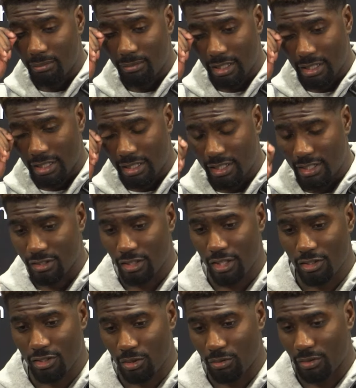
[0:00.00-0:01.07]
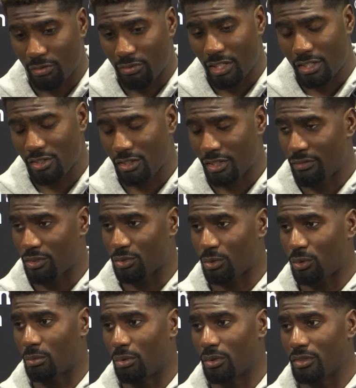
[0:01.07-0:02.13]
it is also a reflection of the
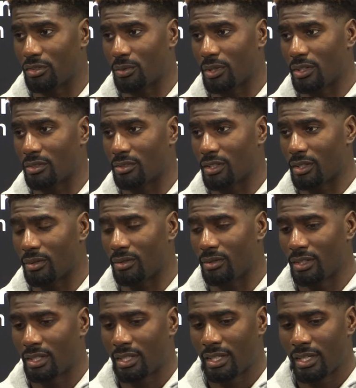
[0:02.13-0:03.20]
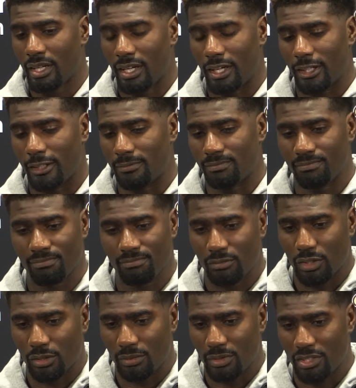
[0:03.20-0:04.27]
scoreboard as well. So
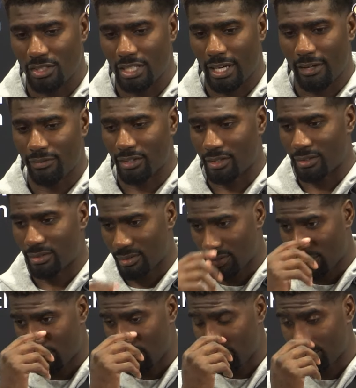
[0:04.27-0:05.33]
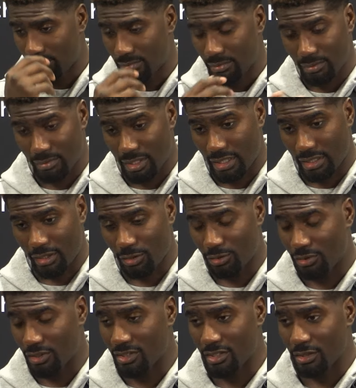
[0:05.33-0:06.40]
we just have to, like Coach
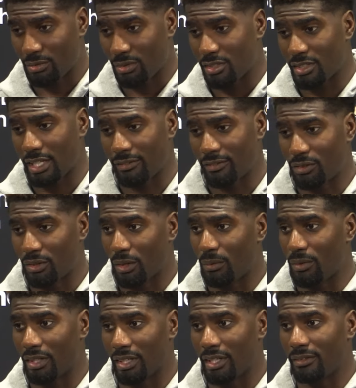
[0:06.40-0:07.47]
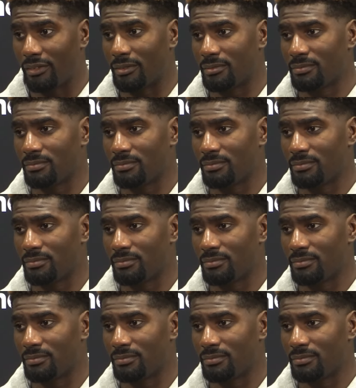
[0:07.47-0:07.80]
Riz says, we just have to do our 111.